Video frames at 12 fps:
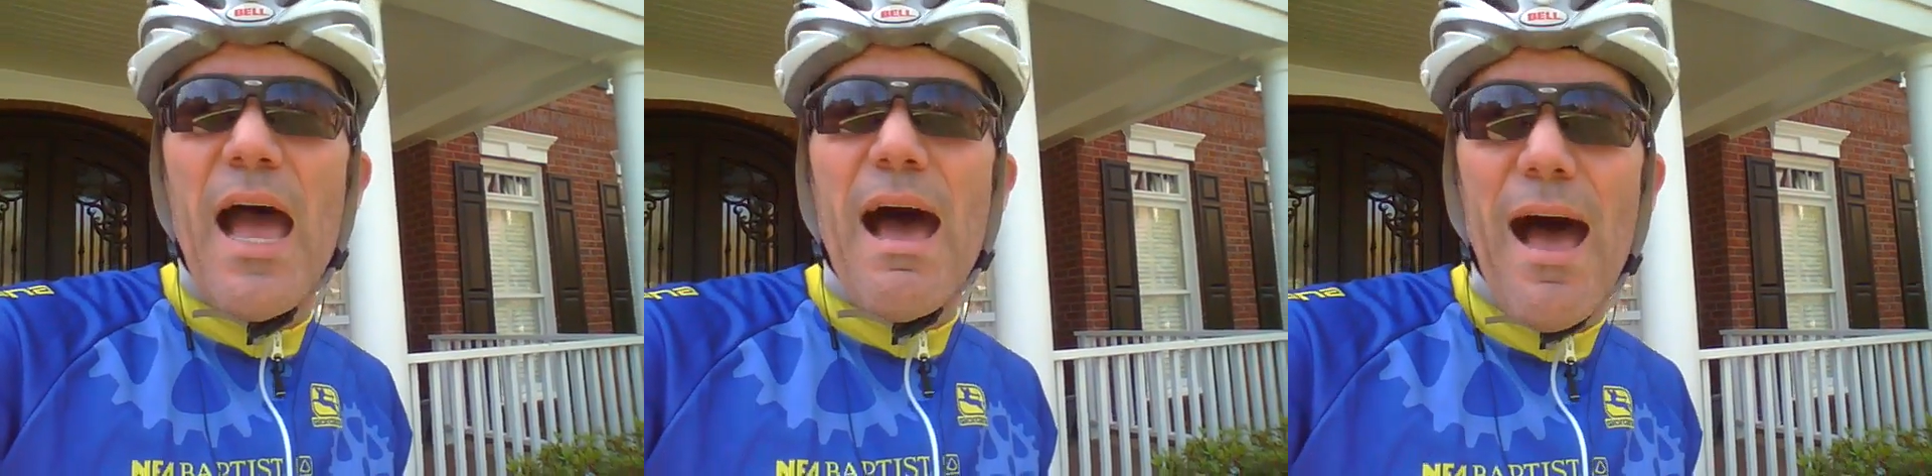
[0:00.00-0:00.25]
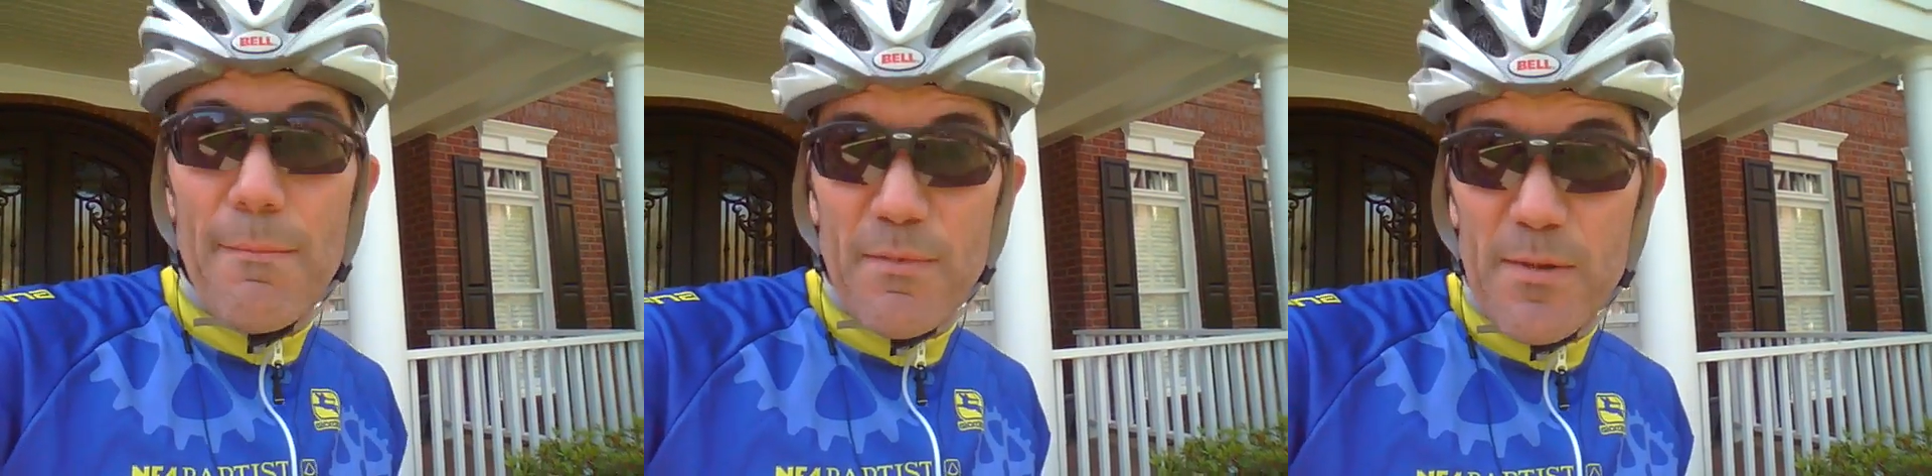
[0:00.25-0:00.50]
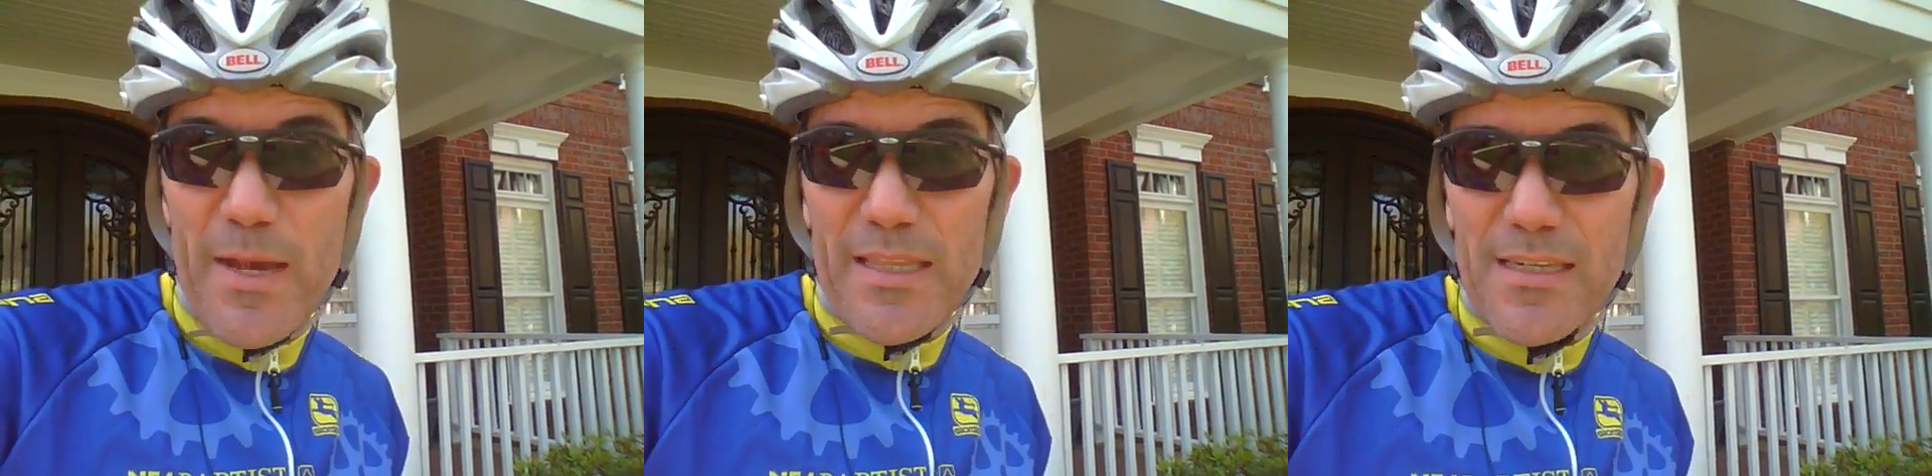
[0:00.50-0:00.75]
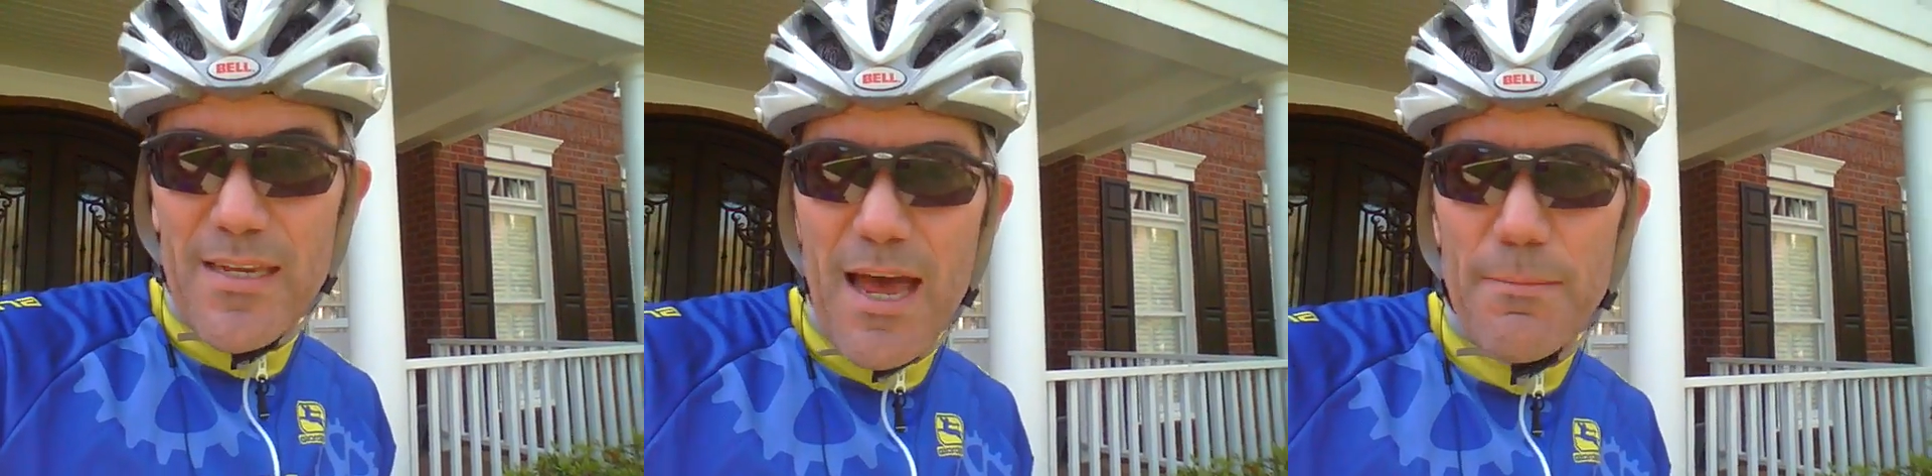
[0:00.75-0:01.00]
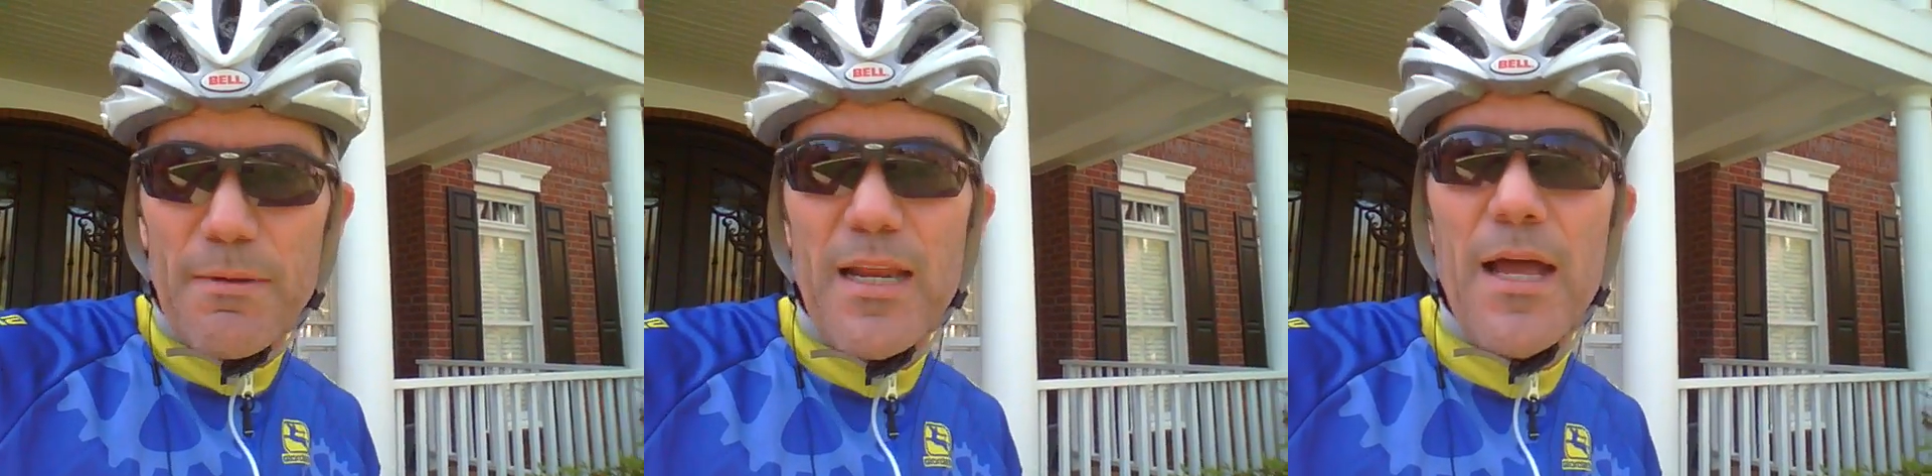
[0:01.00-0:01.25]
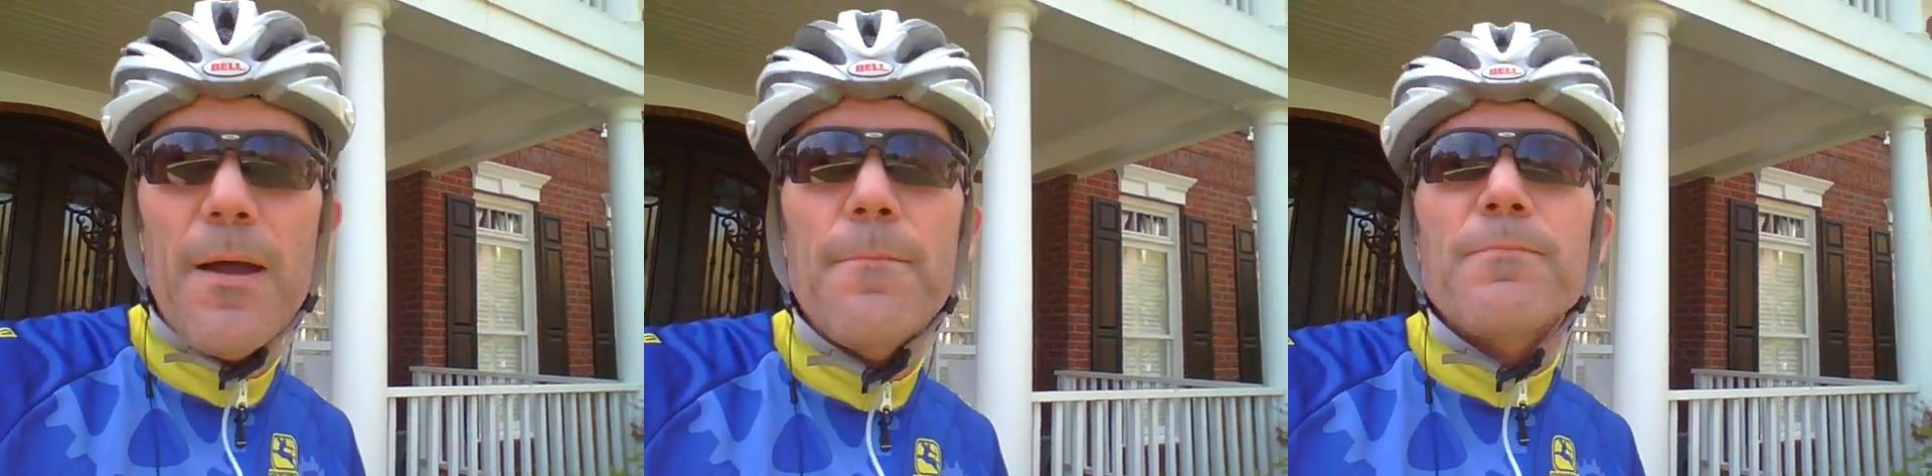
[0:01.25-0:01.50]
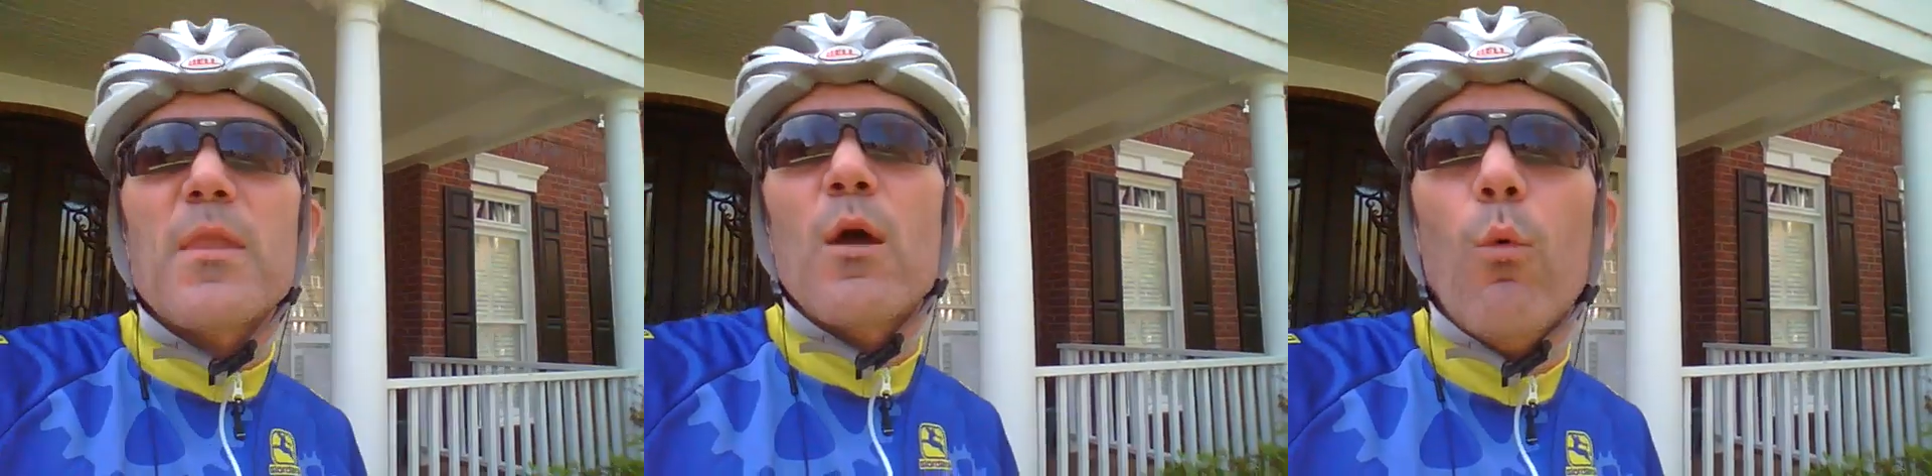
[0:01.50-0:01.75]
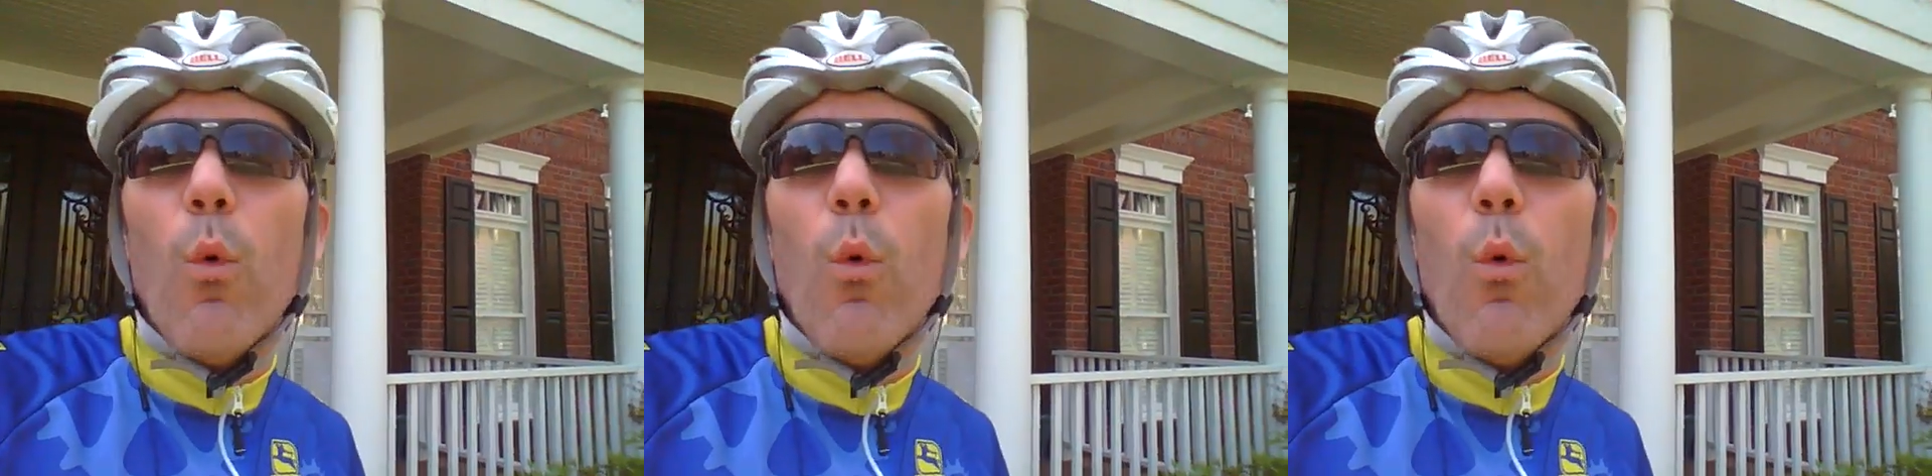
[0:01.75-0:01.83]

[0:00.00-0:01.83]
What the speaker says: you. I'm going to make this happen.